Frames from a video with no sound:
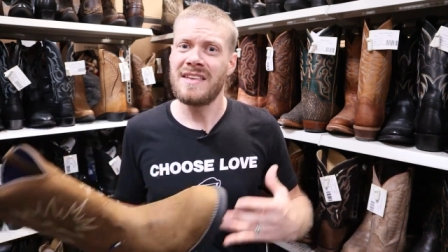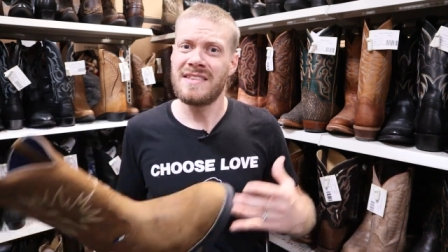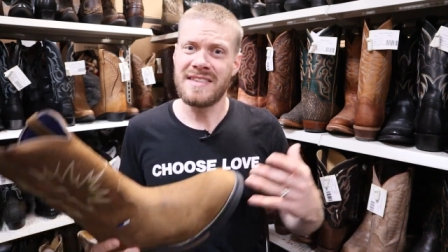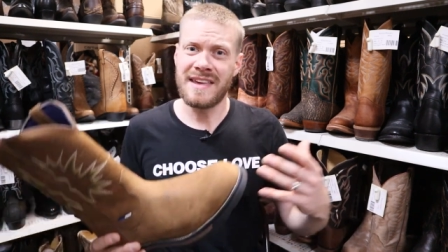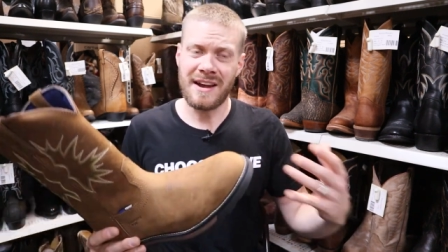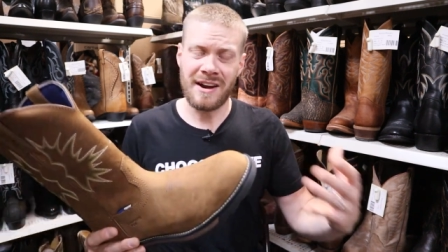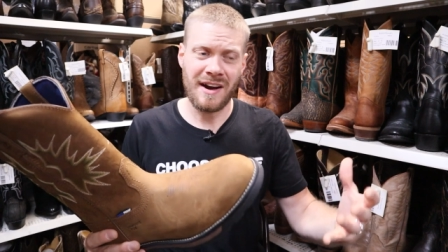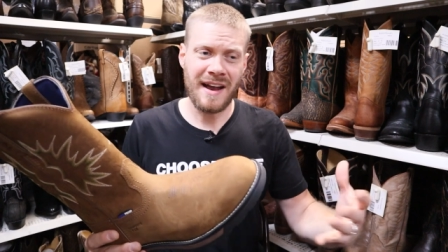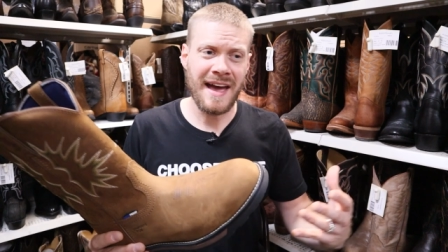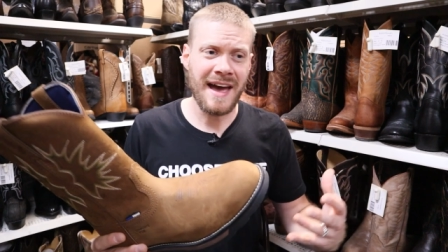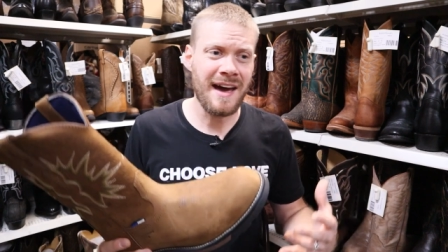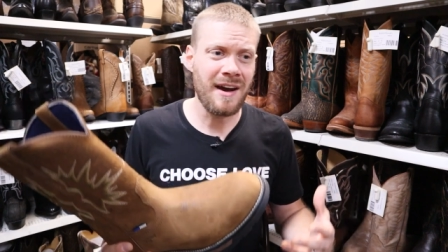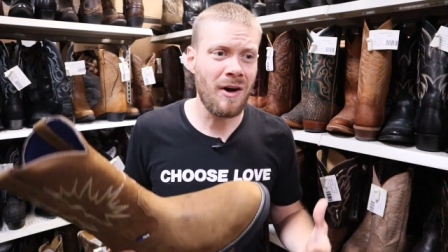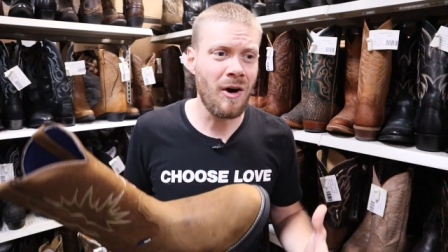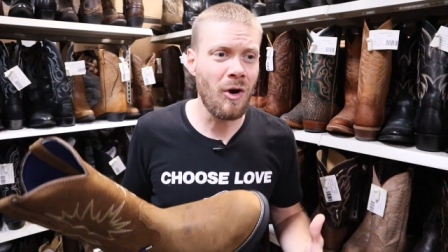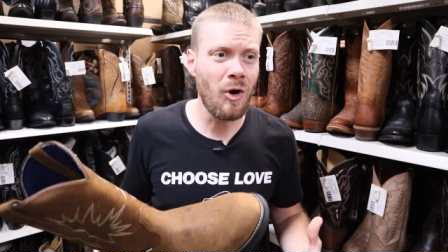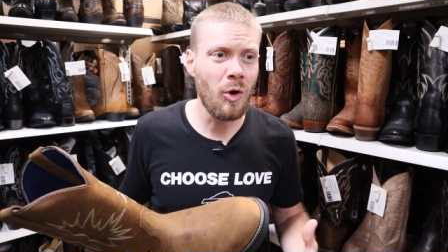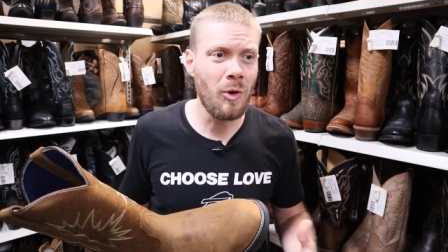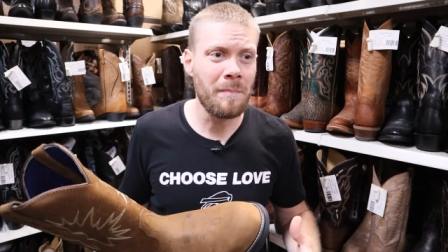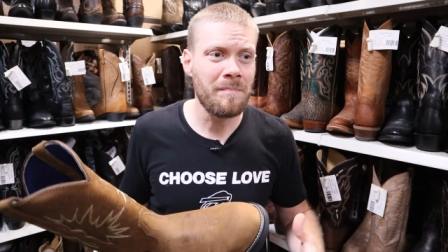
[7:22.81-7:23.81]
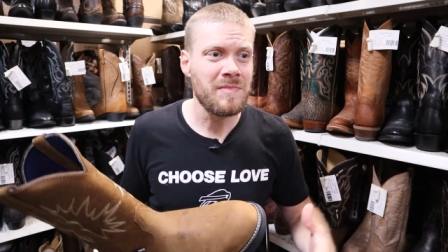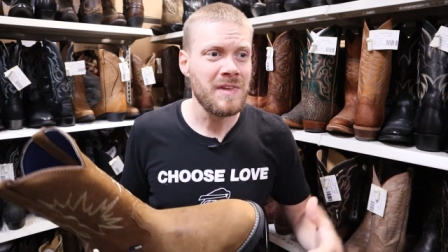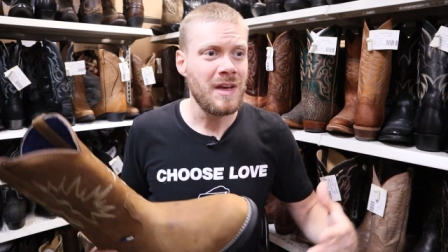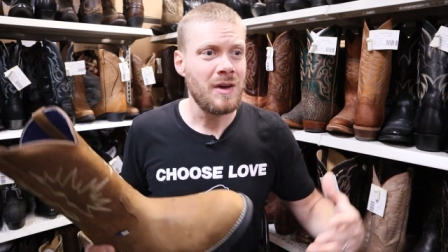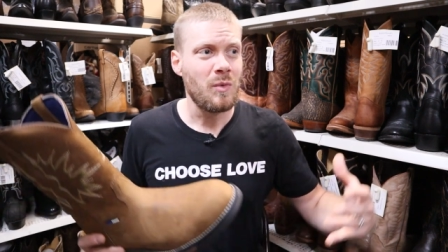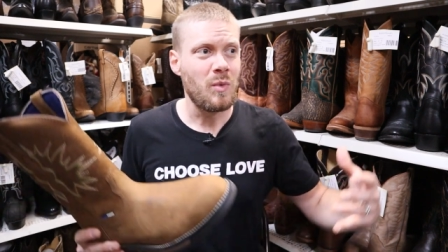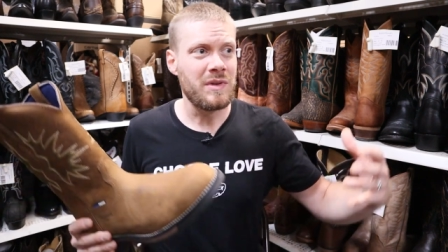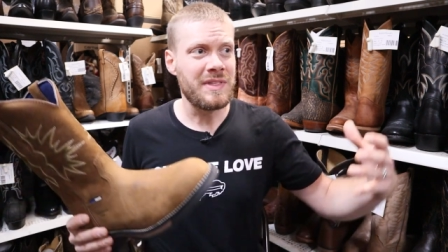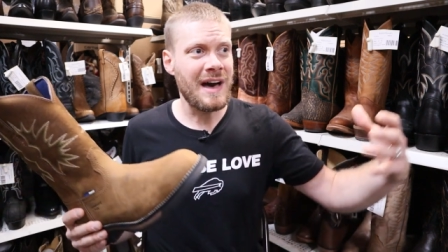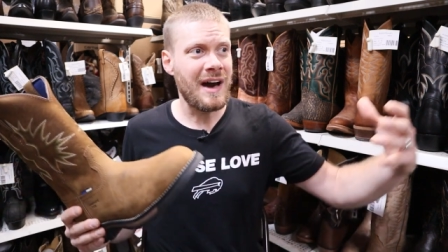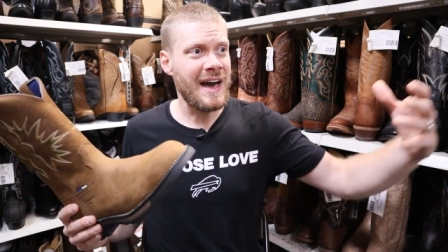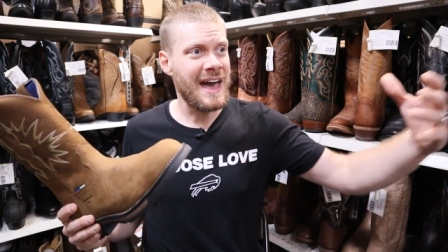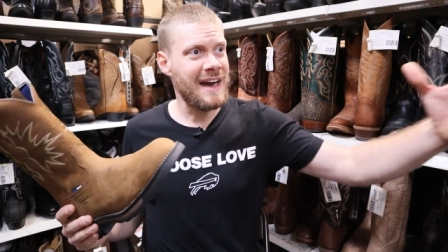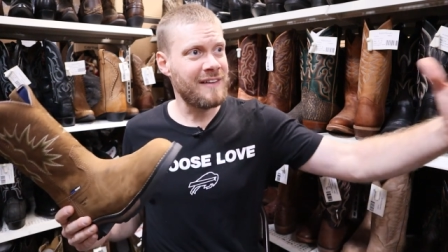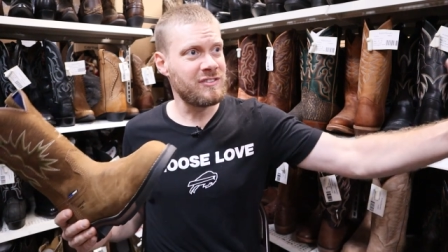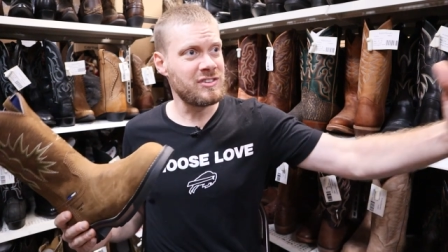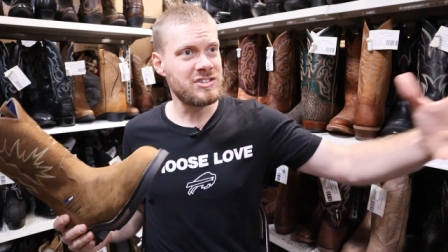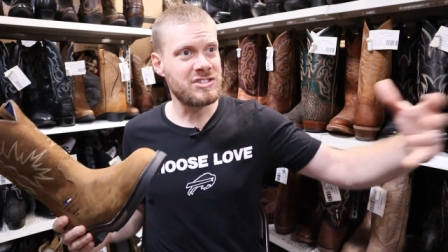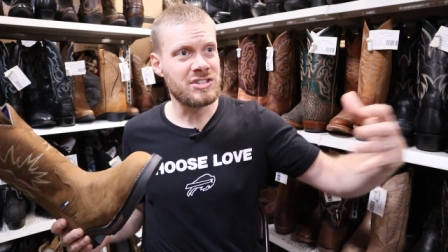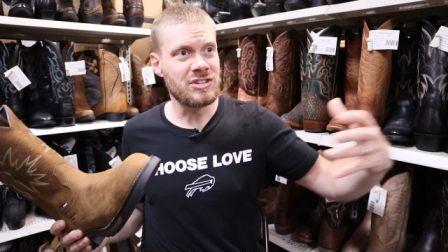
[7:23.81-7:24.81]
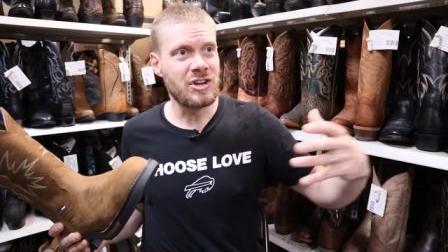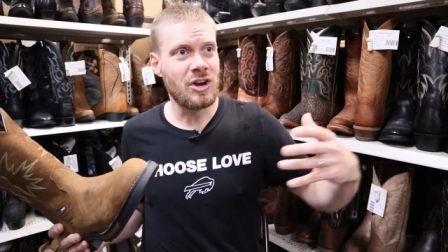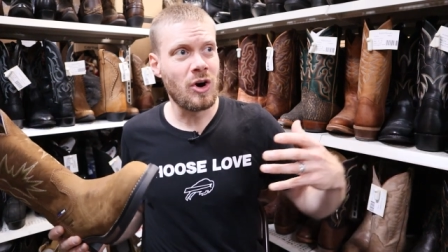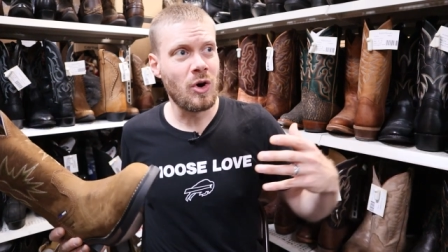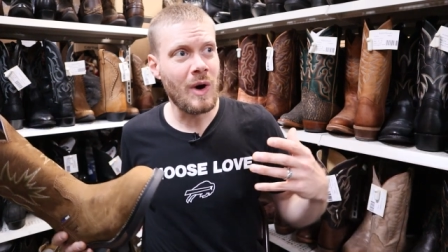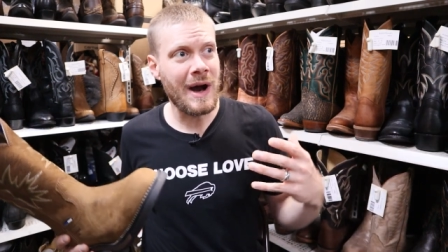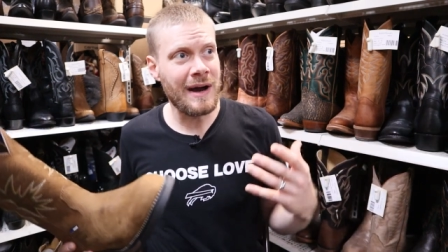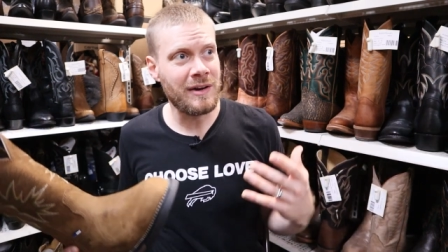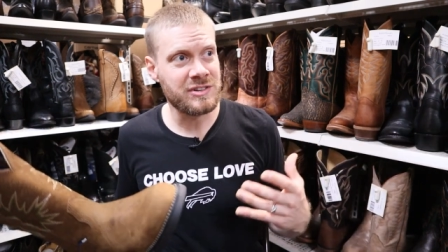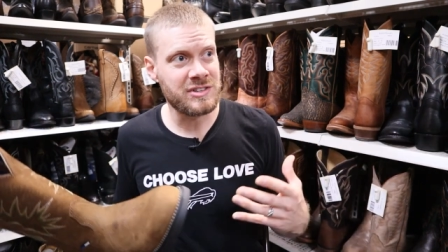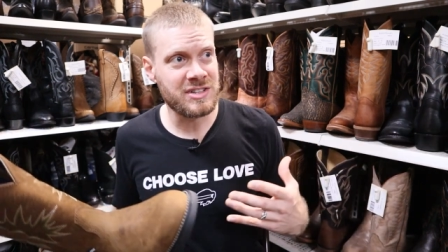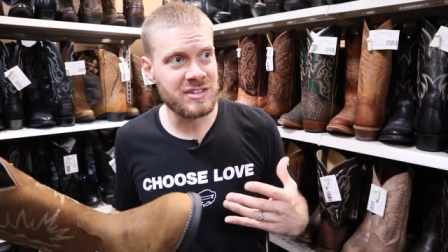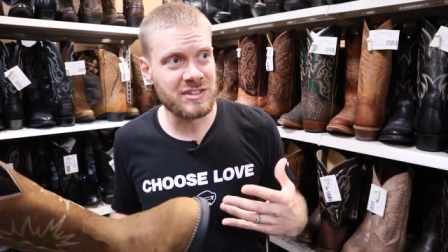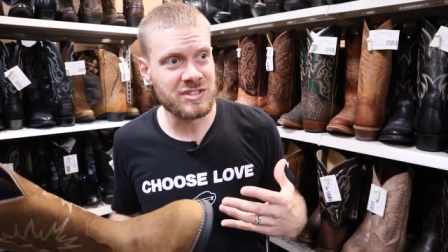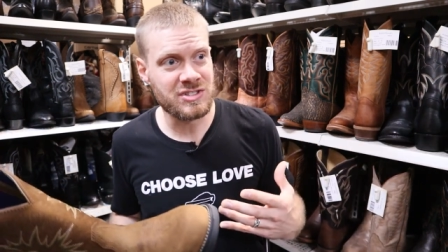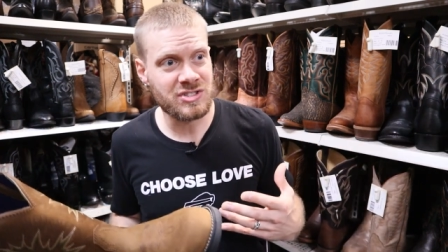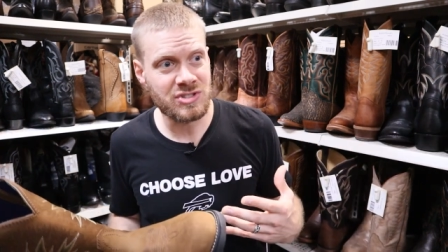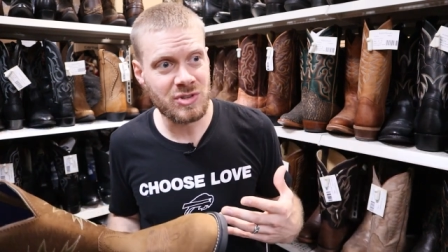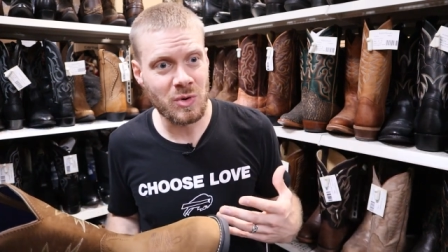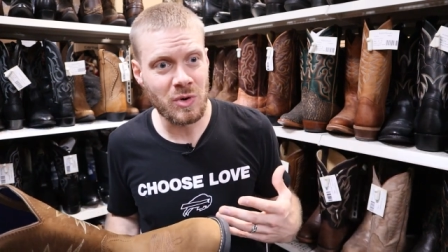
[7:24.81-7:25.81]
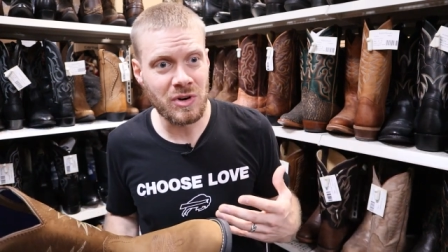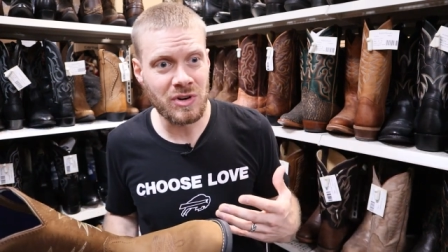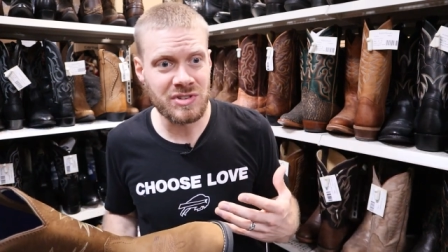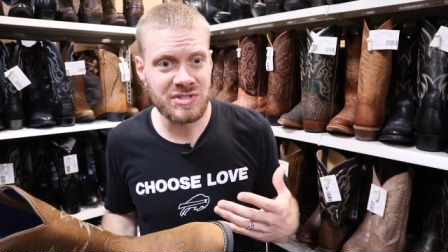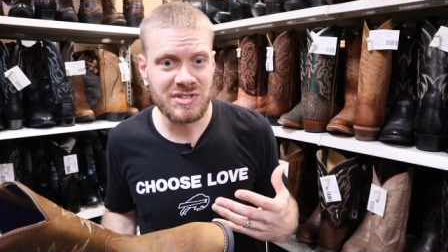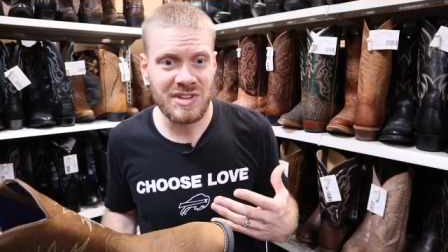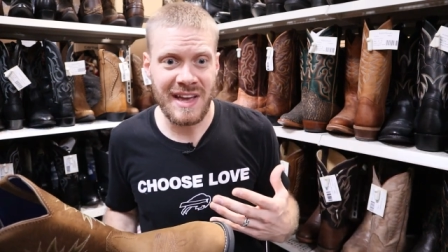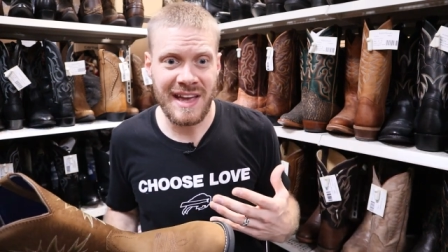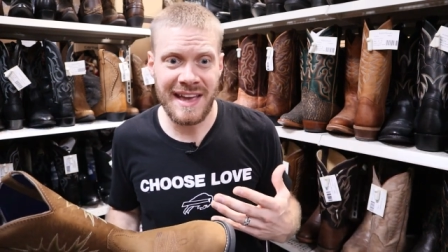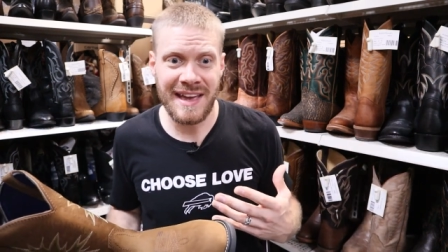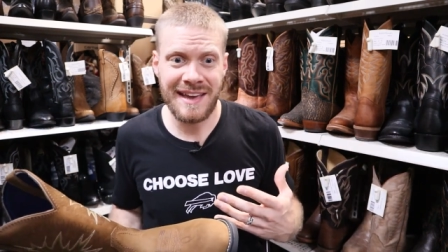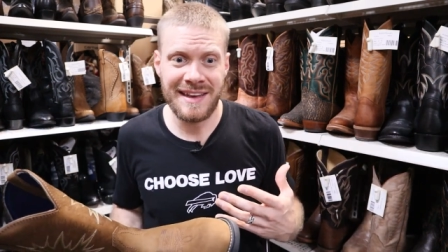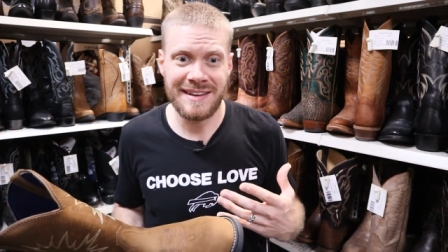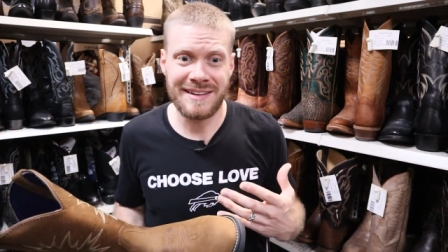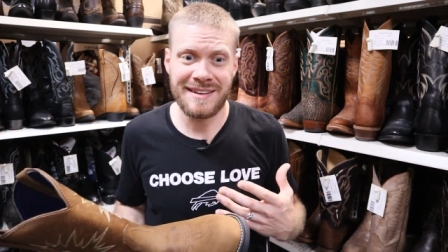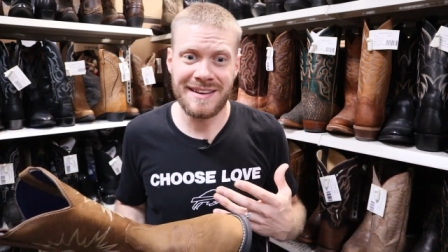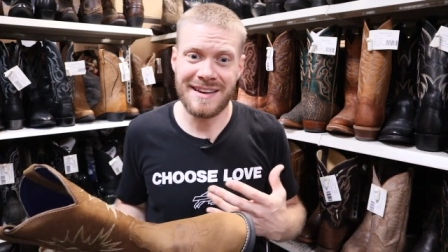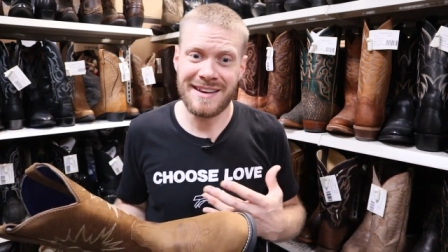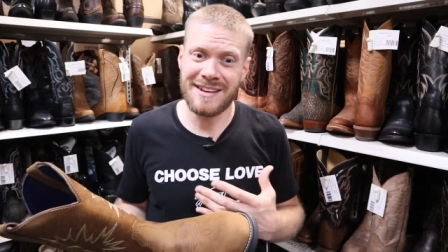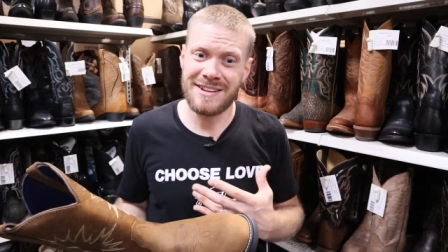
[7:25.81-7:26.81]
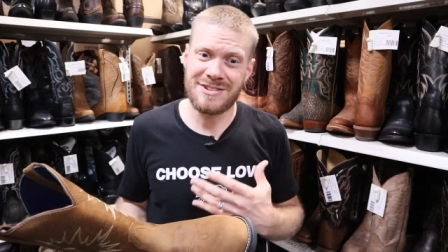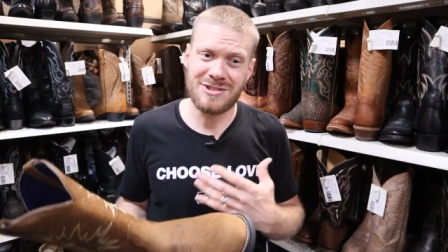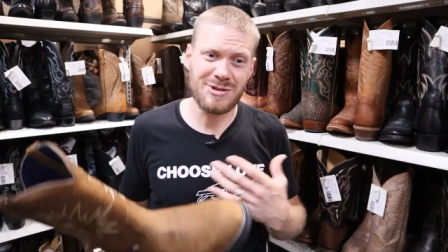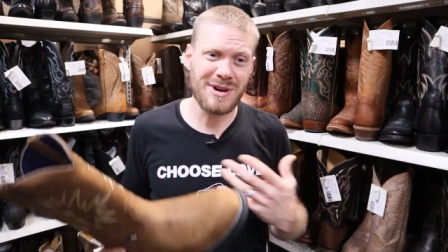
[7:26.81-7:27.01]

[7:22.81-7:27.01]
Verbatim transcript: there at home without having to go out to the stores and uh,